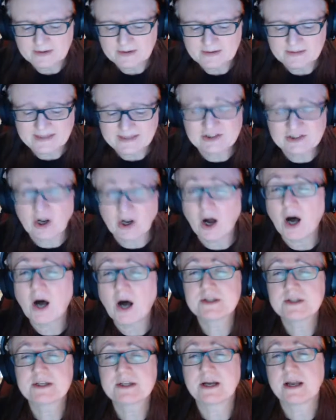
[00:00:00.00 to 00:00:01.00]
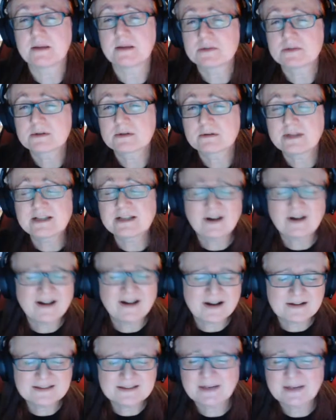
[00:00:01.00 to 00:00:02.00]
These are hard times. These are
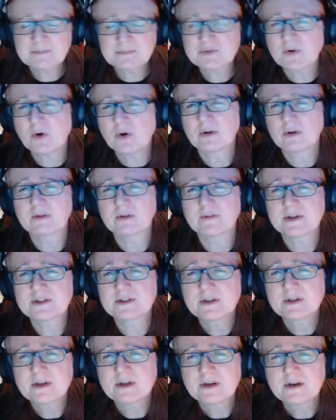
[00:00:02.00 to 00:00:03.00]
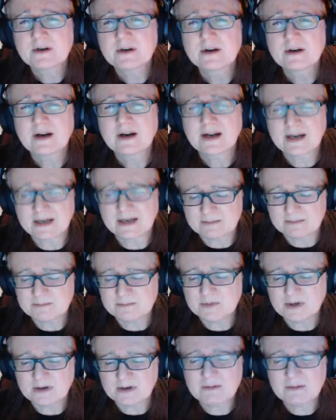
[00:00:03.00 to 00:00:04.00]
hard times for all of us, and I'm
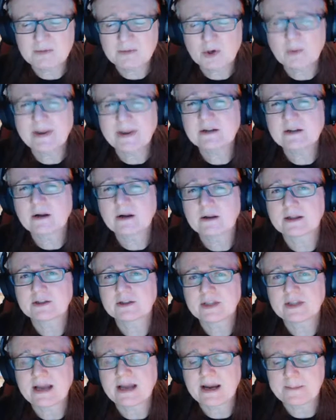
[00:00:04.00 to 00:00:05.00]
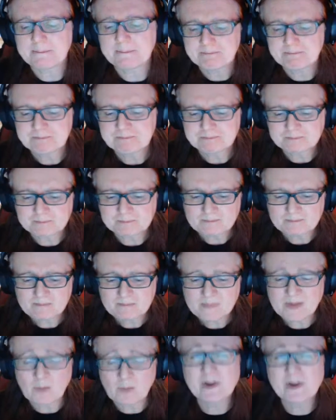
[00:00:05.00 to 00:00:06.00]
going to acknowledge that.
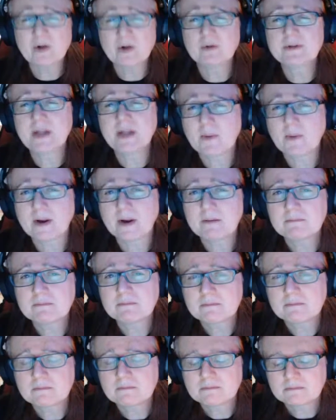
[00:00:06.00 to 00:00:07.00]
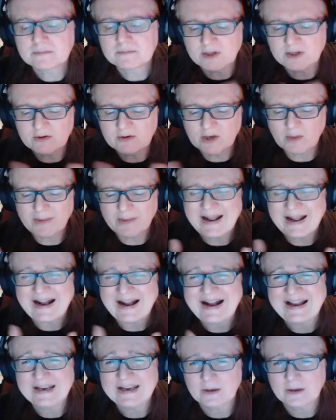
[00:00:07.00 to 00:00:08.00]
We all know it. You know it,
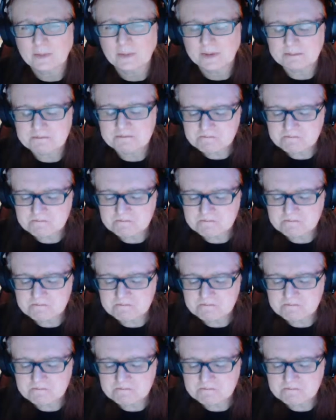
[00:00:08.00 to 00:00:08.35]
I know it.